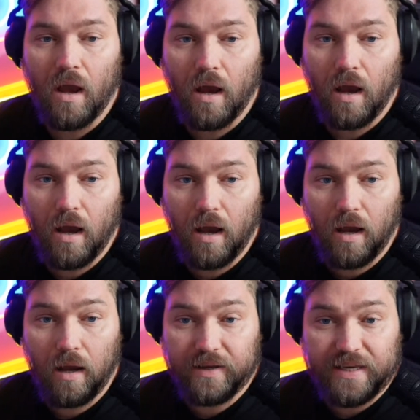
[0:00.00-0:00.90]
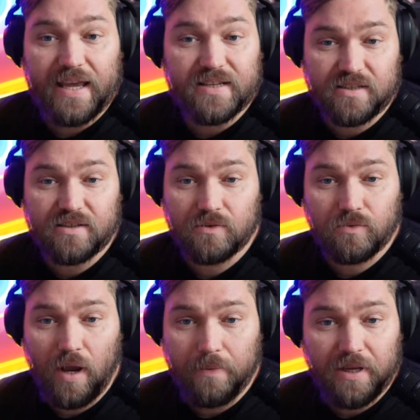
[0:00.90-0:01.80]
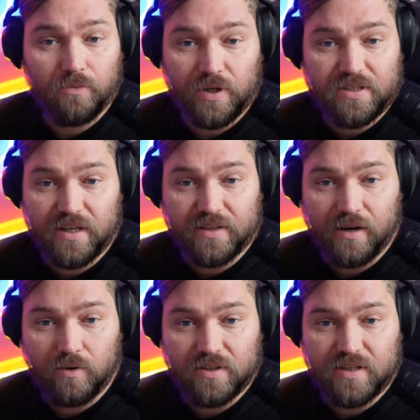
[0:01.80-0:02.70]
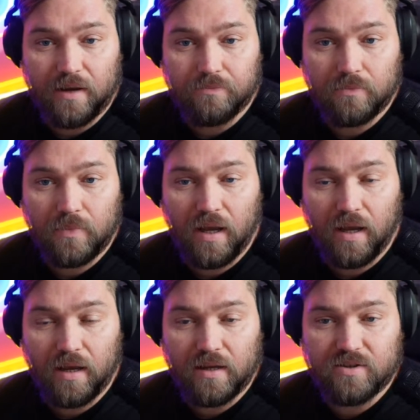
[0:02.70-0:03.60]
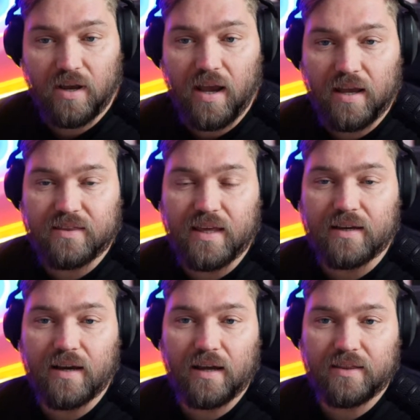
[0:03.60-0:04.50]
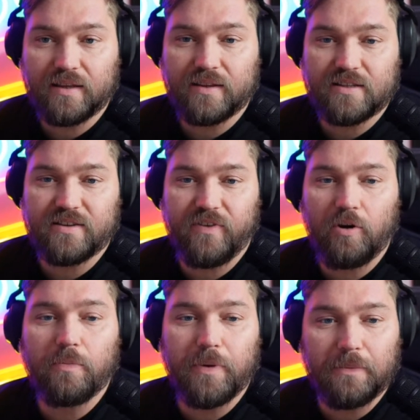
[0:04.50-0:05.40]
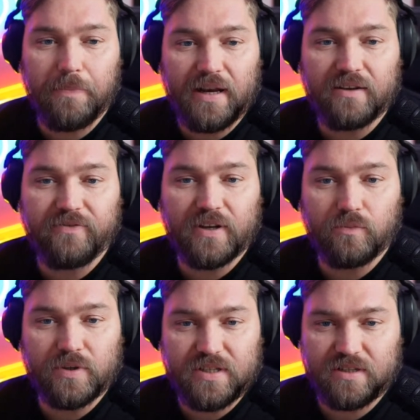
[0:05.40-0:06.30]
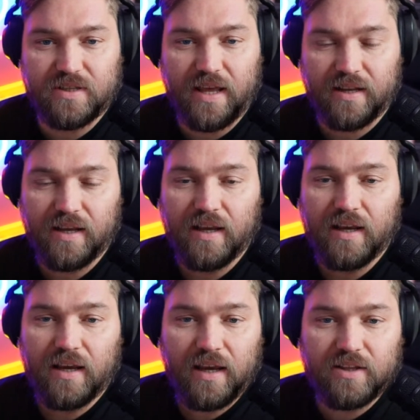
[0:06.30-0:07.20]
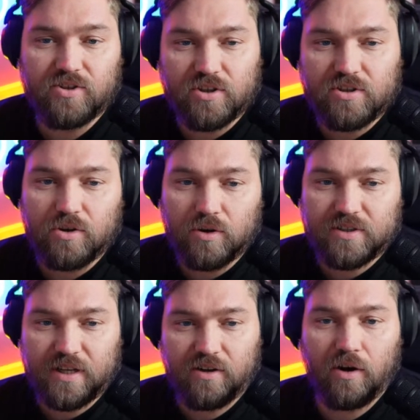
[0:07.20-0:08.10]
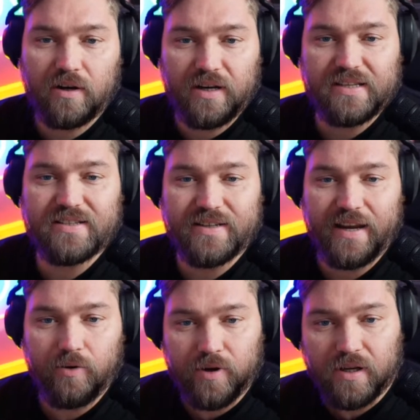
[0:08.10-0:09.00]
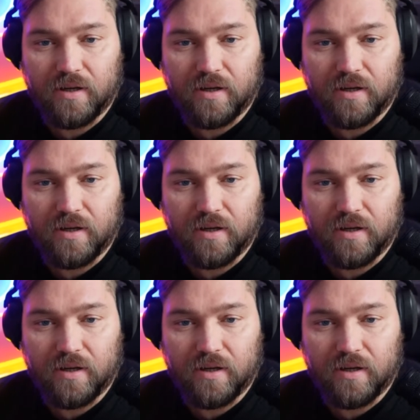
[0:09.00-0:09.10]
Yes, I mean we're seeing that all the time. So I think there's a very big benefit, which is that it just looks a lot less scary.